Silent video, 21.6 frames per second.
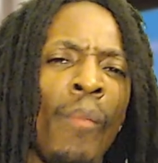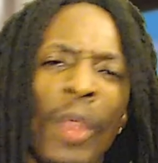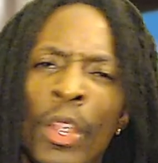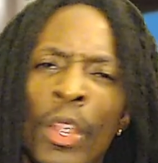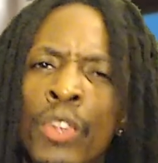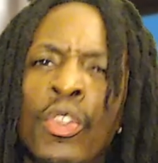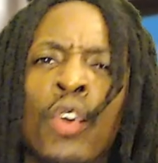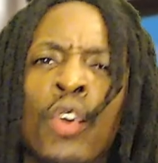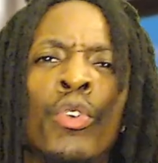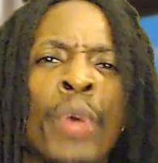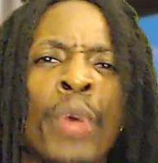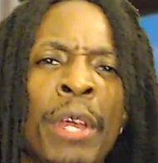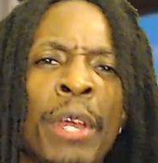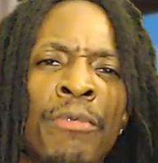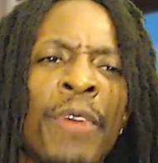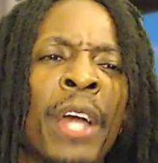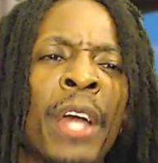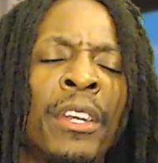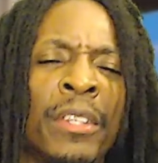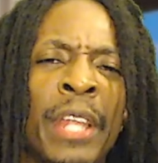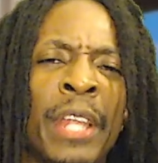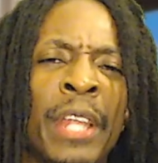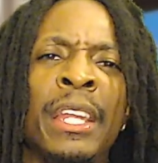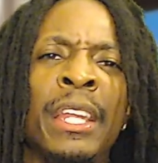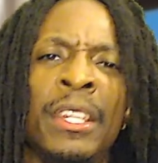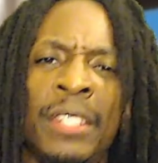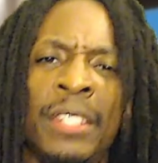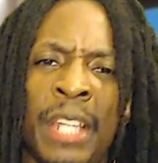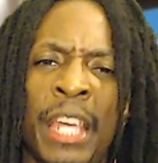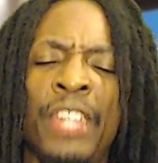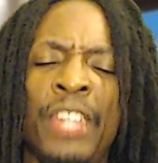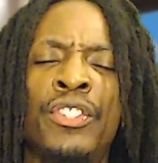You know, great fighter that is,
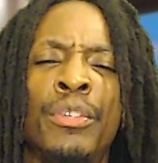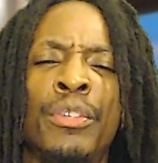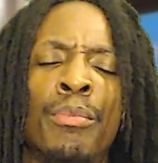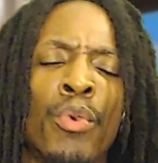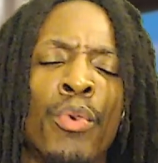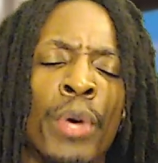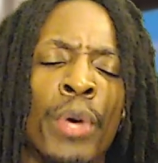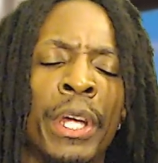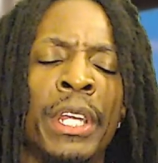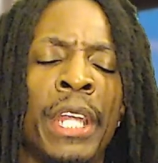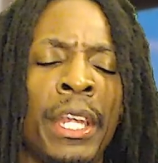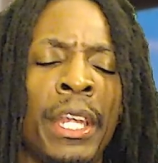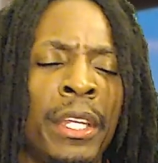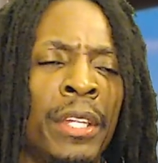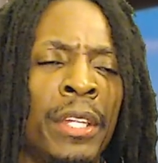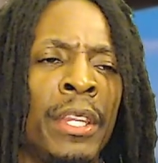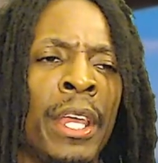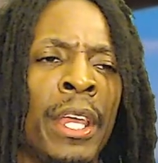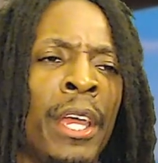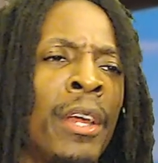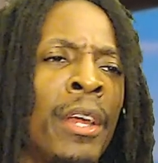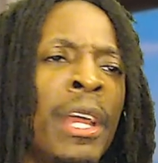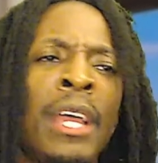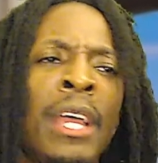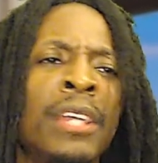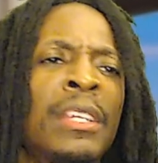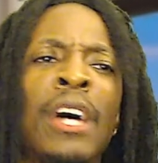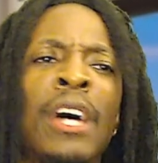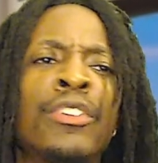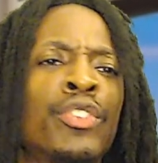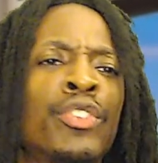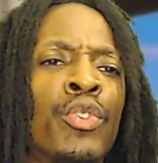a Haitian-born Canadian there. So
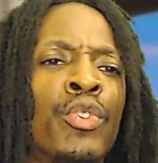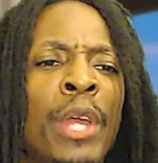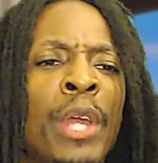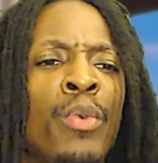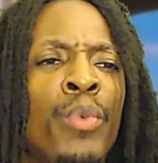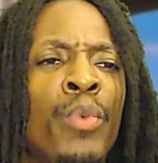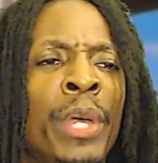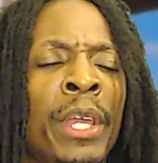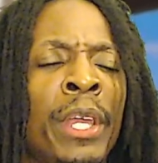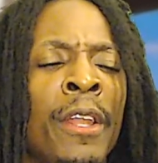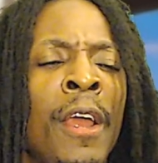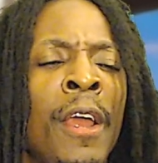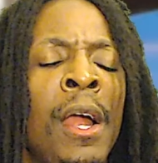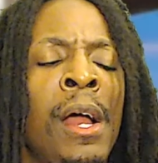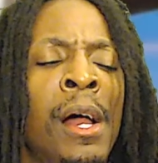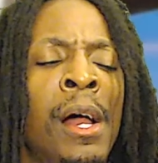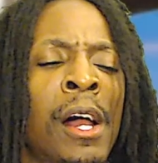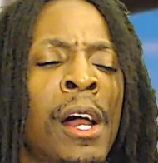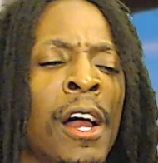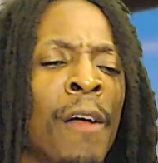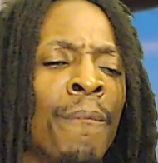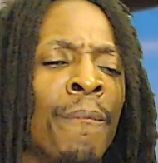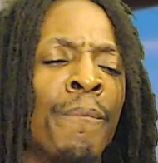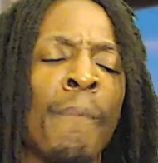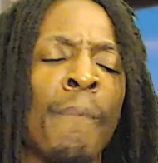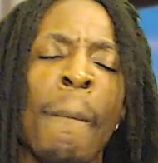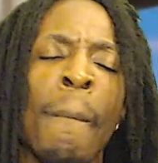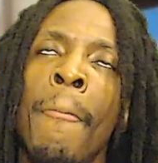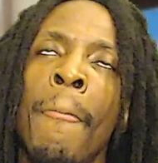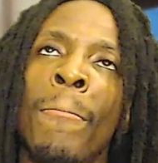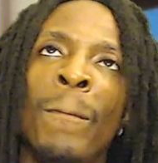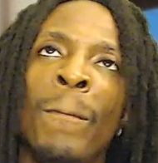that was a great win.
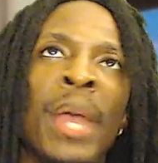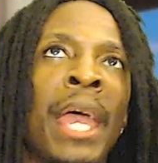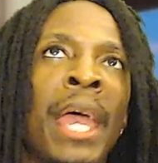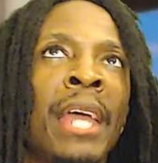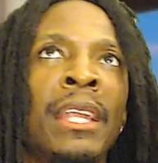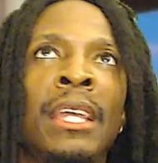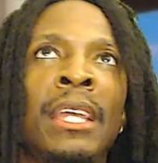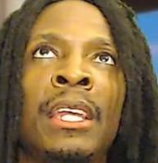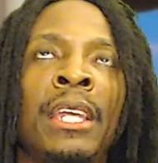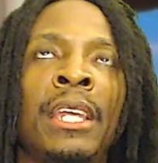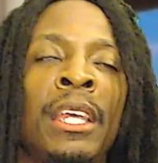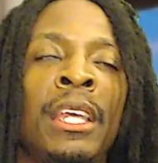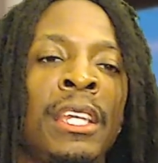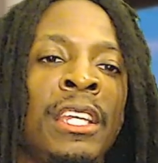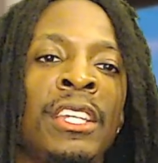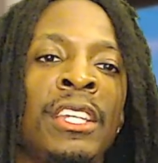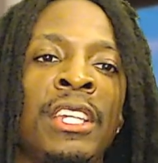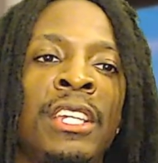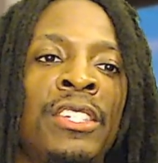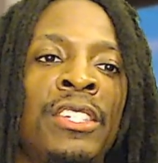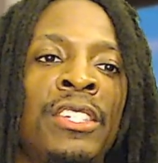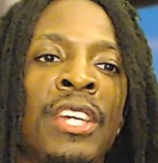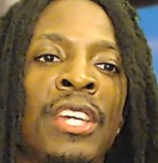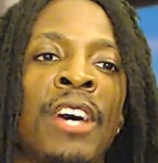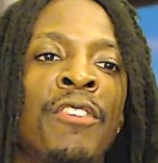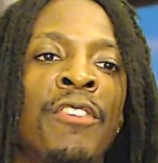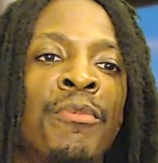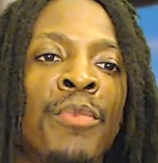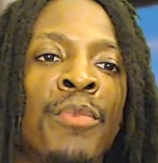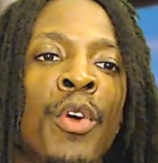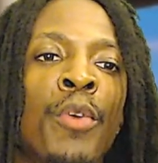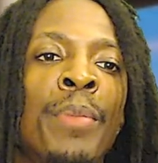Man, it's tough, bro.